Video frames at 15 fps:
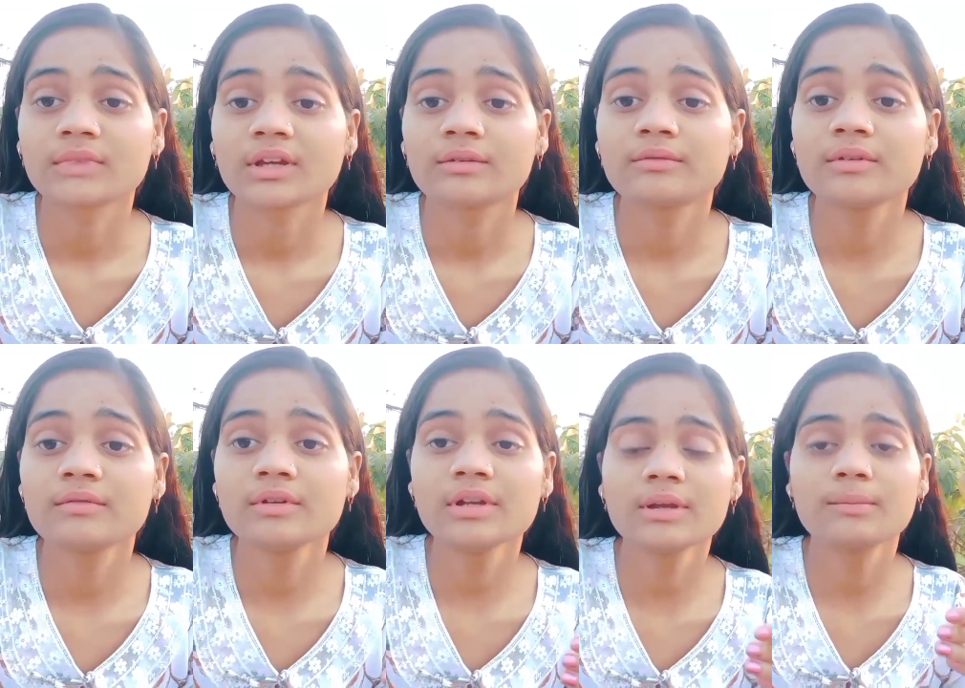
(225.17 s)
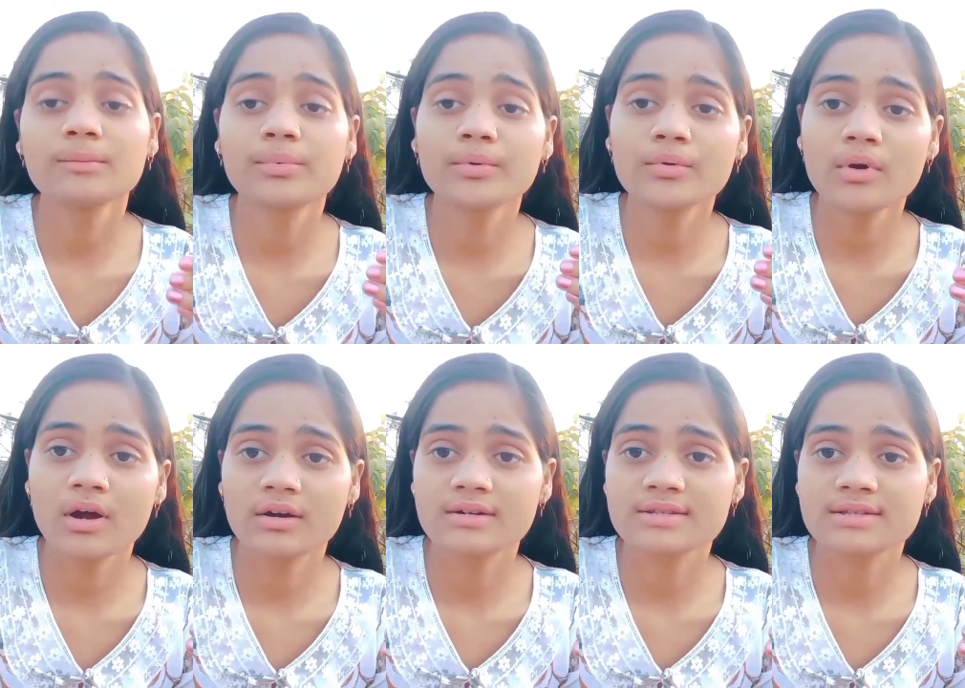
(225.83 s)
We will improve
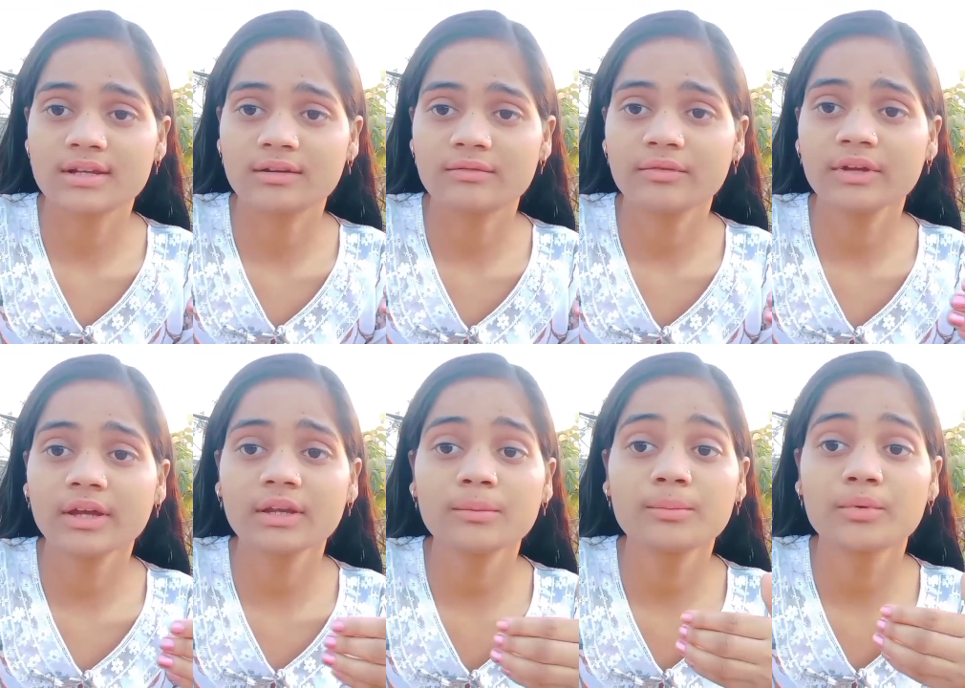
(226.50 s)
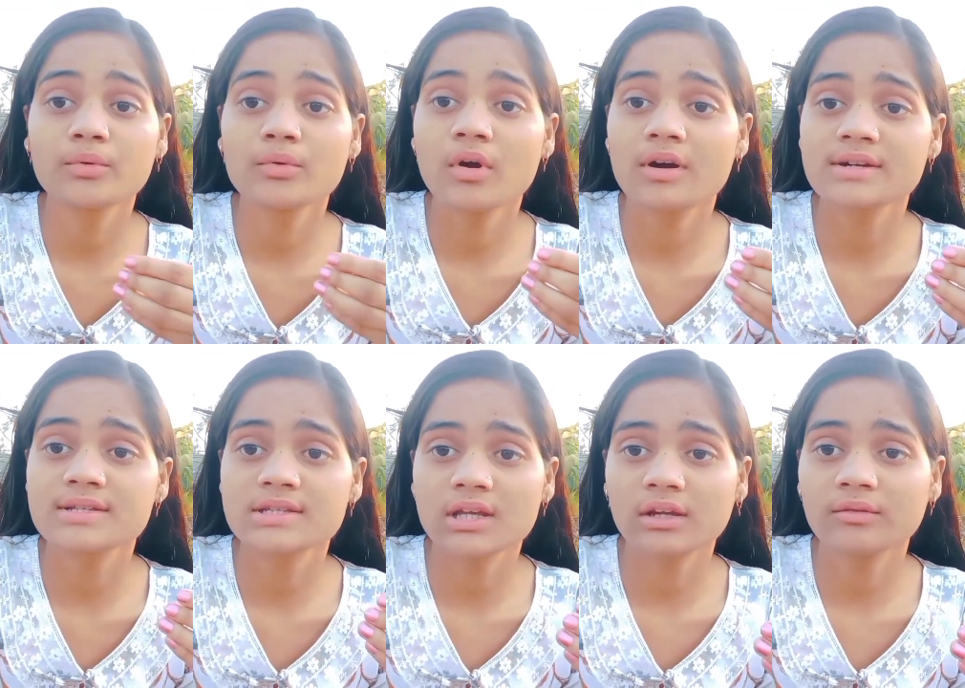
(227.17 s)
ourselves, we can improve
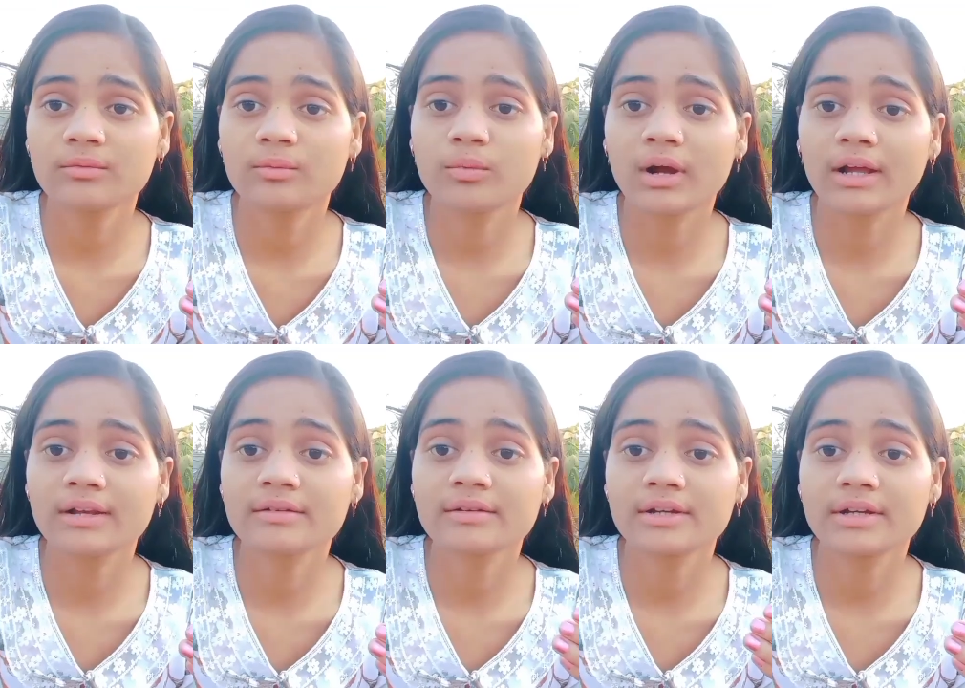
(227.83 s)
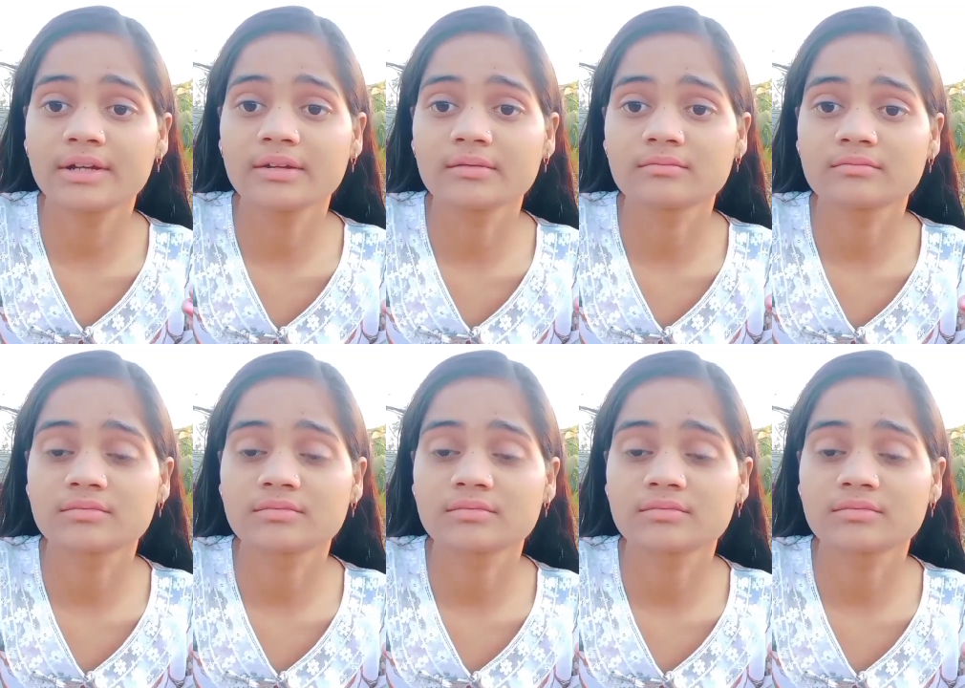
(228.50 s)
ourselves while reading.